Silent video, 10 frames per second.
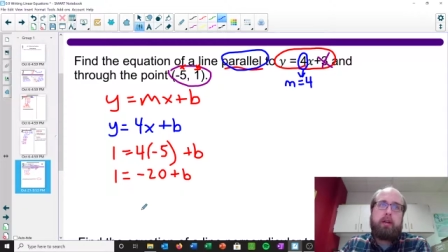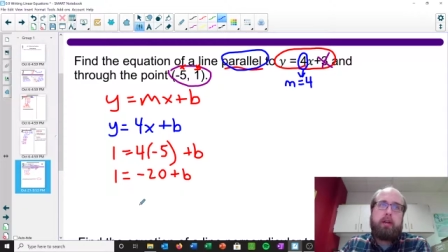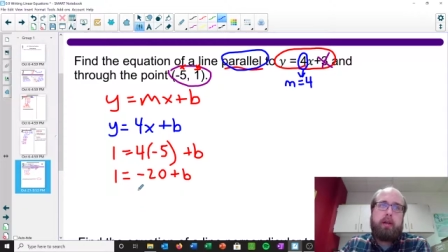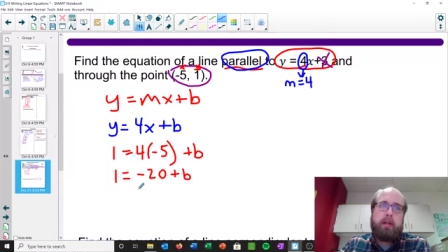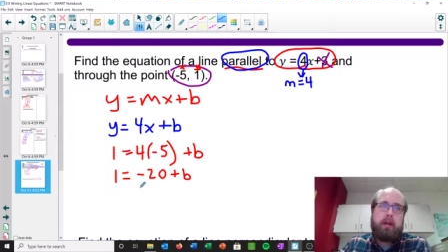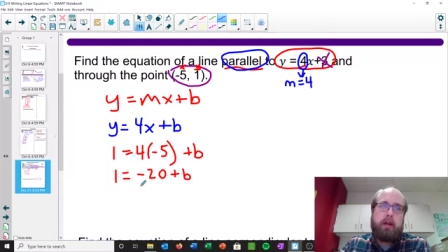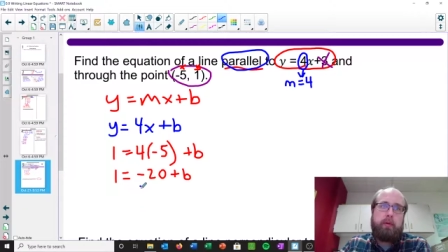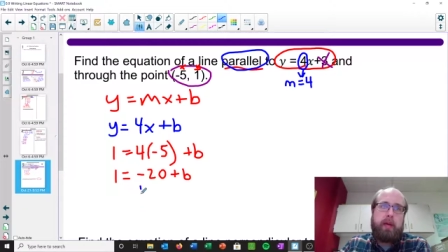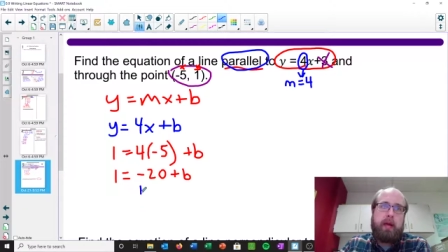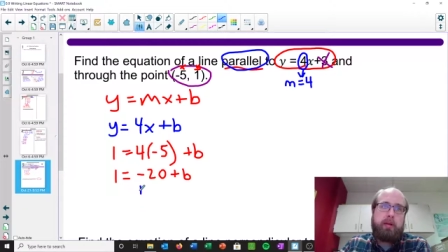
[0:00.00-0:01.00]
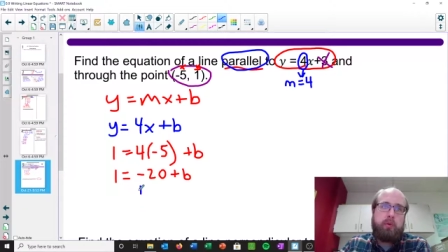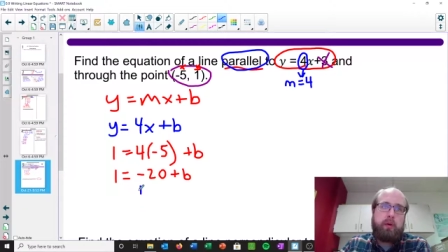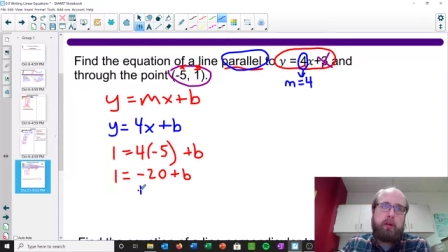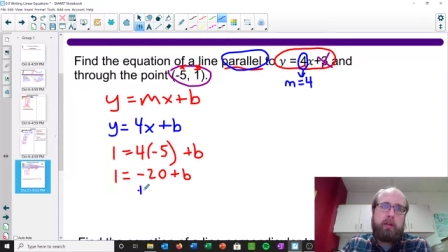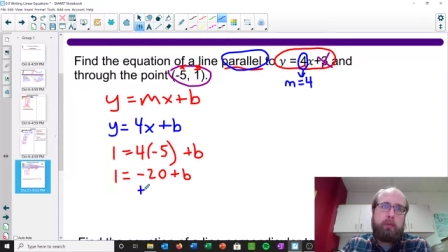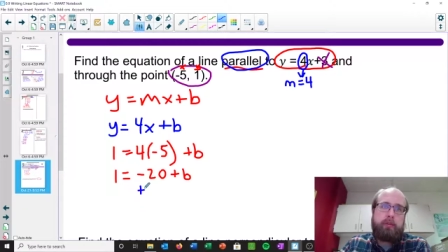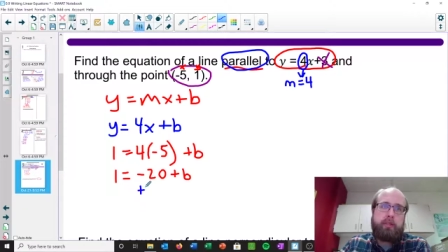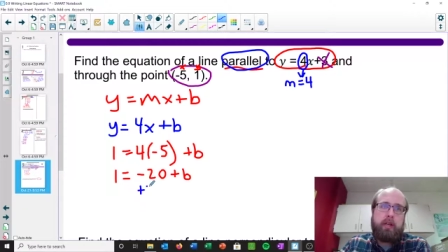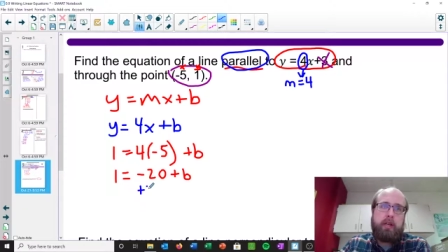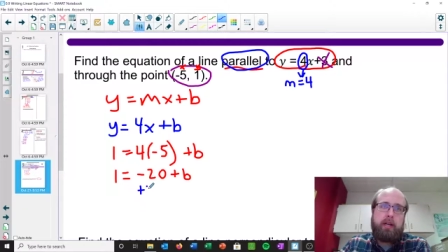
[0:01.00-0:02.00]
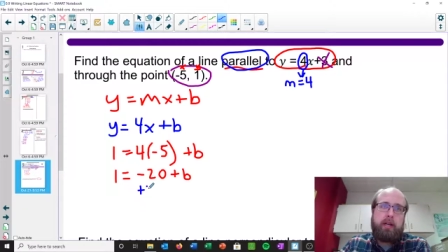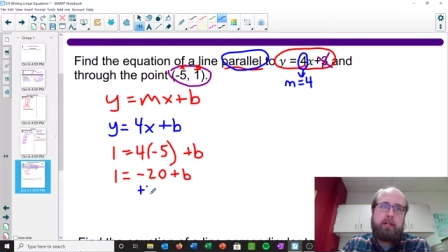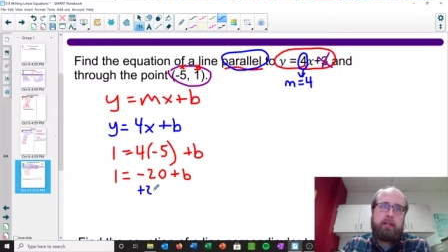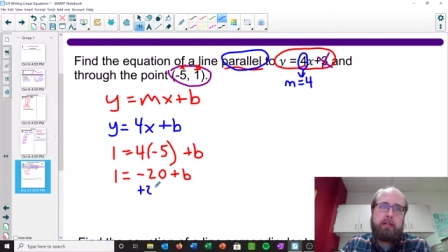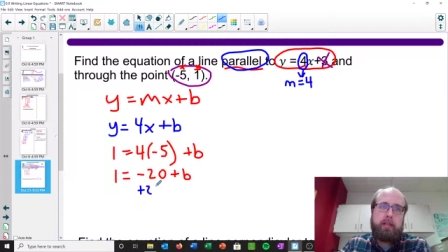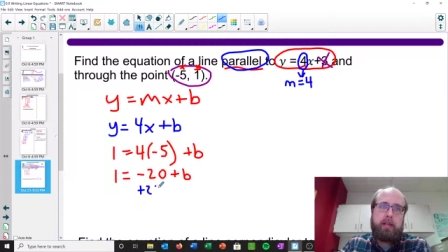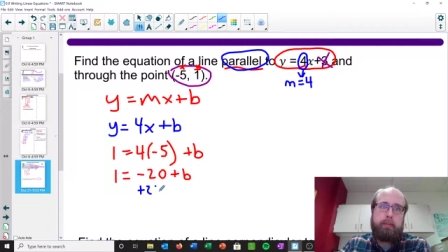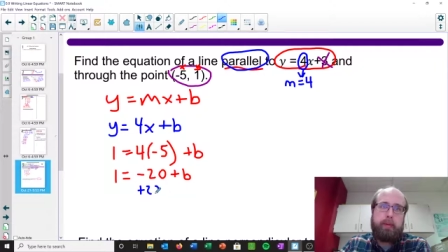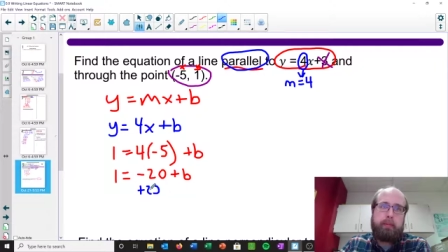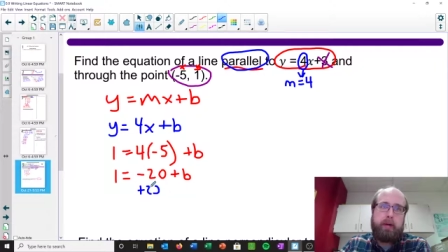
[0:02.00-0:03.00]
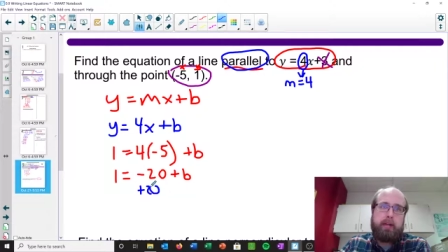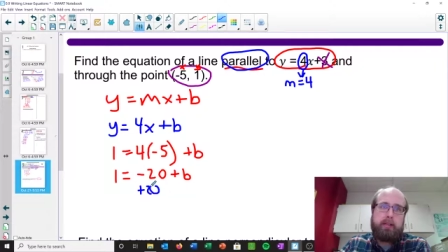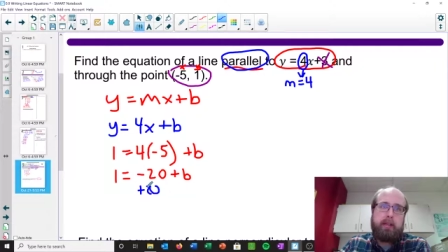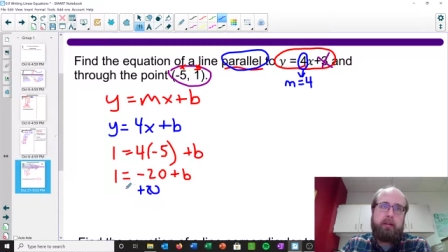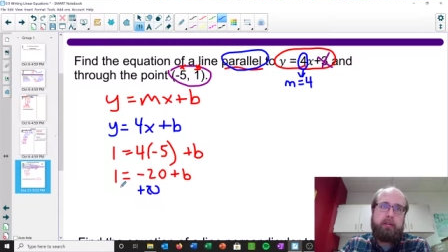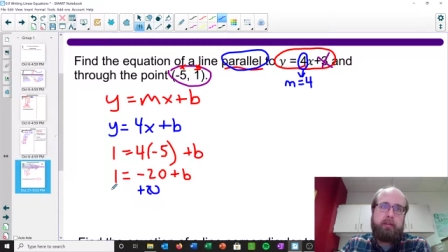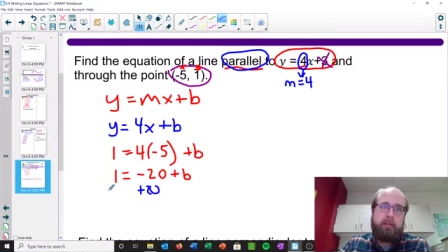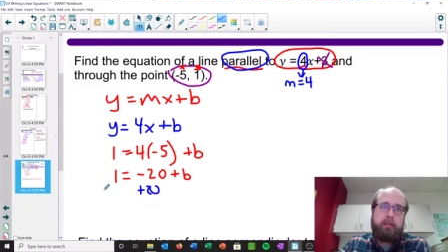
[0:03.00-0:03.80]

And then I would add 20 to both sides to get b by itself.